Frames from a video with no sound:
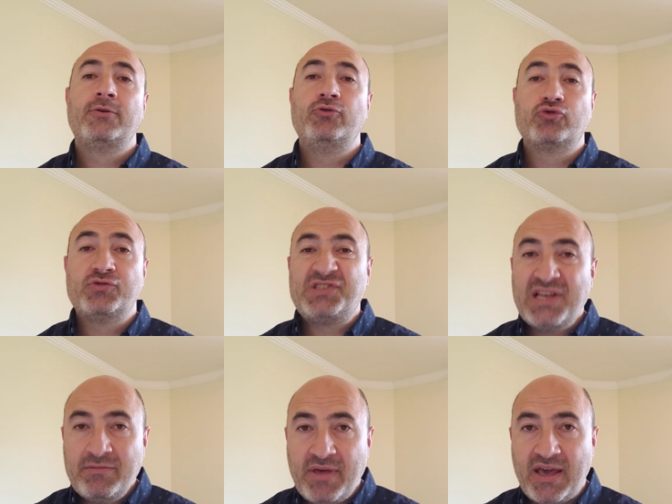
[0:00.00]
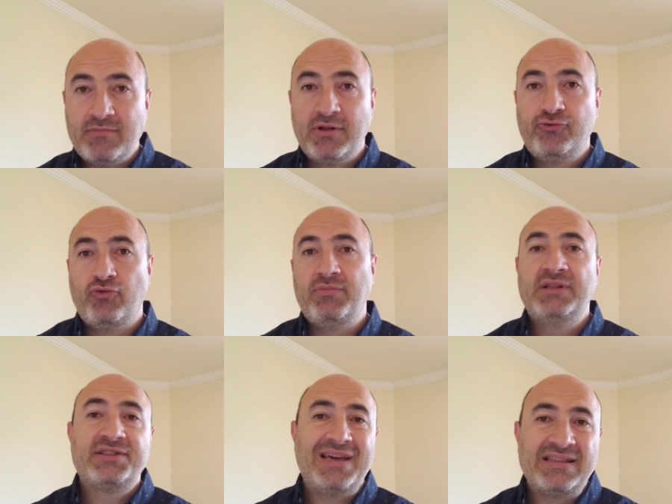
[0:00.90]
You should still be able to
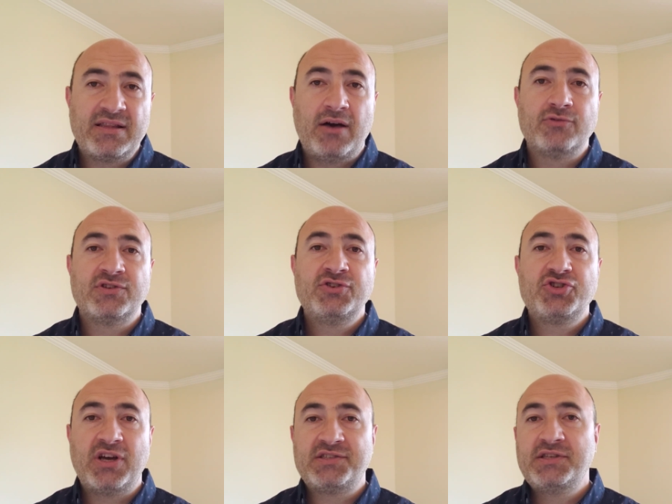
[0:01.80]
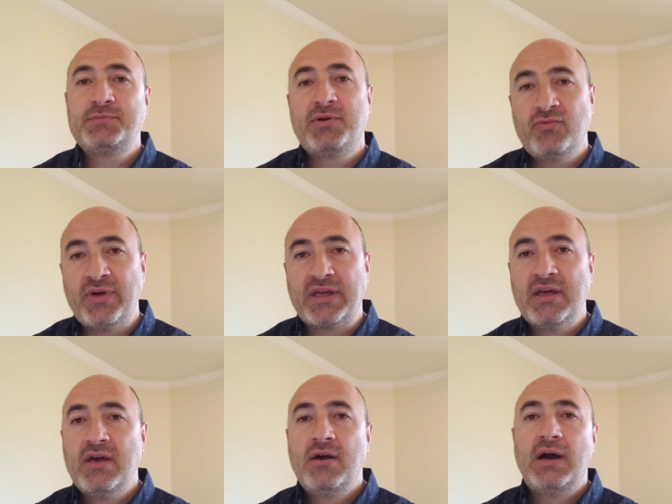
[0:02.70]
build 10,000 chassis per week.
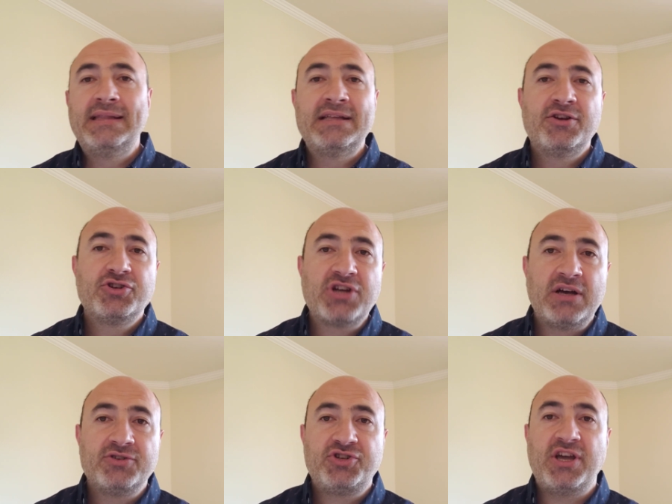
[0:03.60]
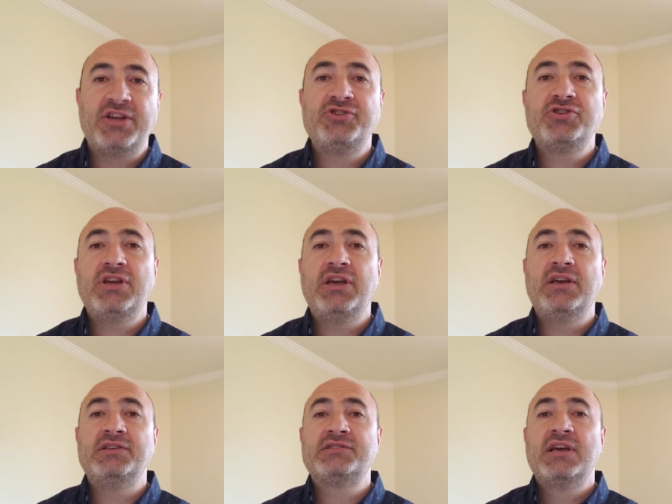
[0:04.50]
Another change
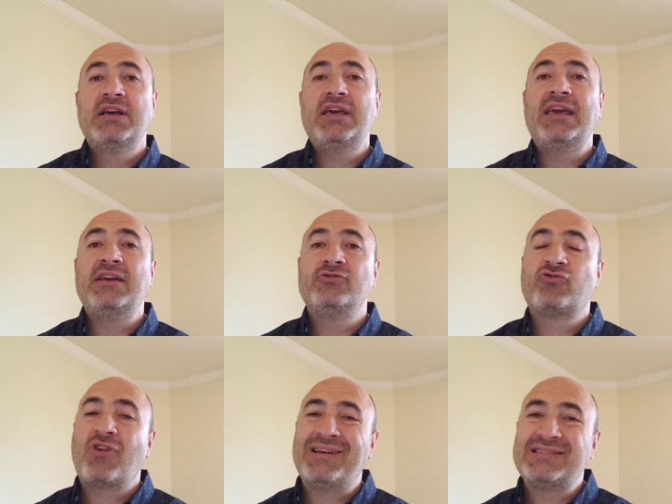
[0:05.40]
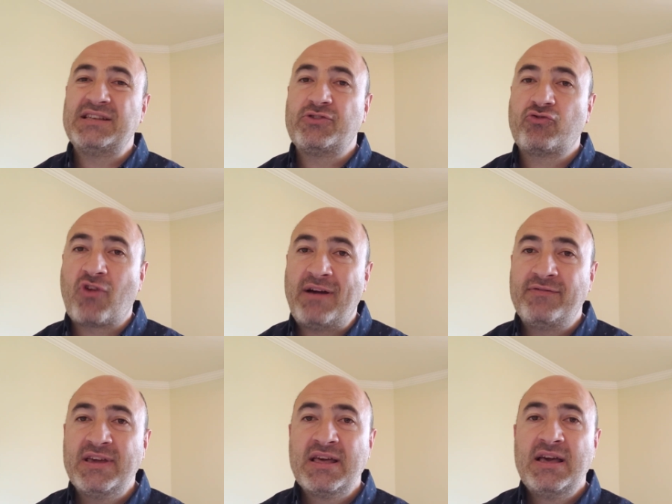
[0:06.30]
is in transit
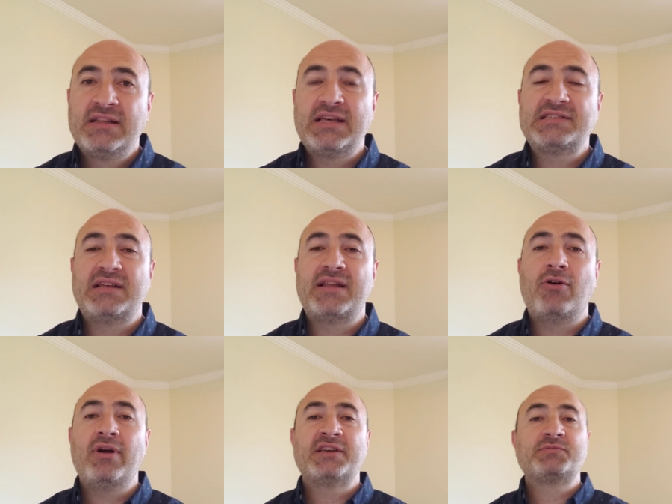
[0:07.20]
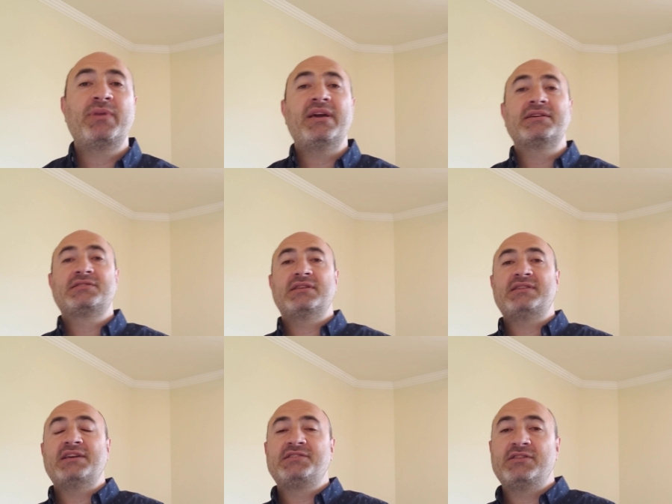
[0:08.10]
traffic. Tesla now expects, as
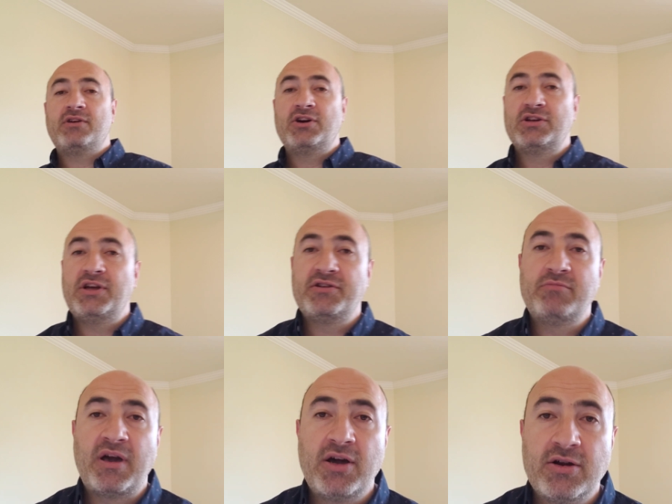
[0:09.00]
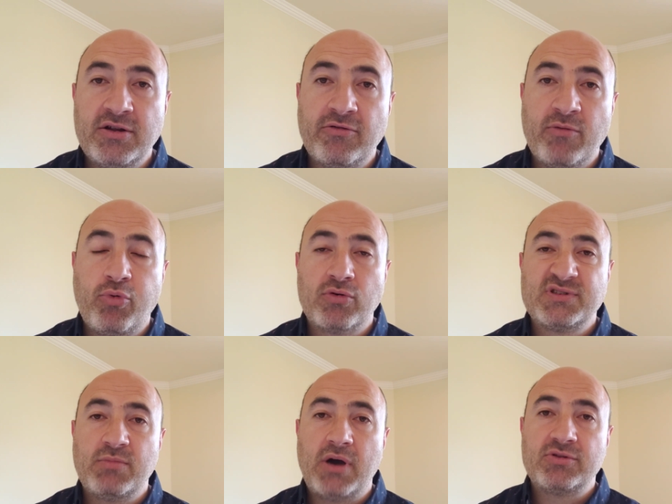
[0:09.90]
I said earlier in my earlier
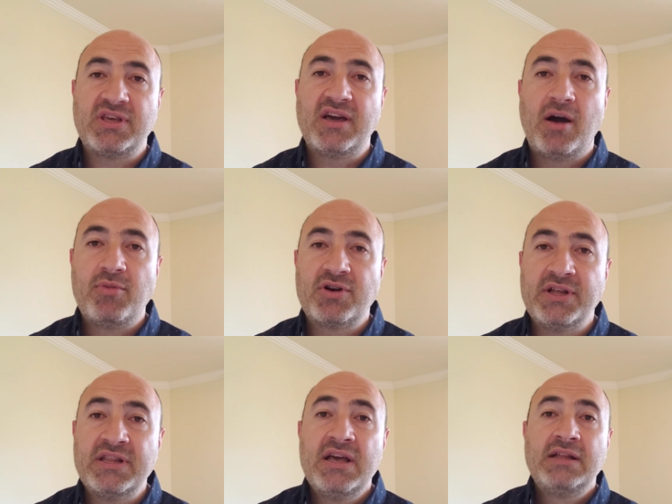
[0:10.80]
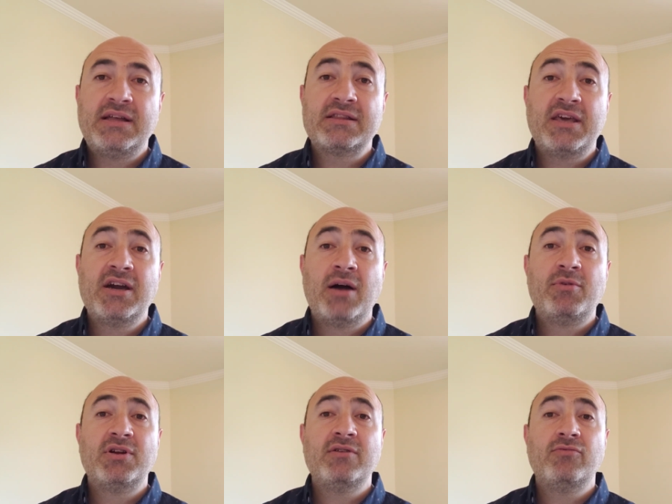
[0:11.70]
reports about Giga Berlin, that Giga
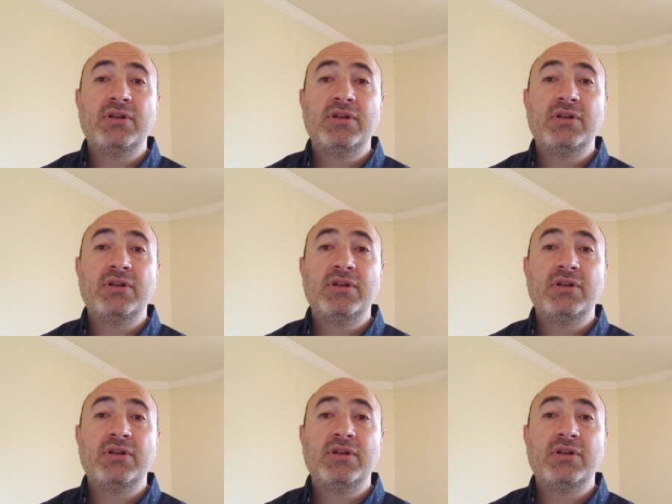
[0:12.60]
Berlin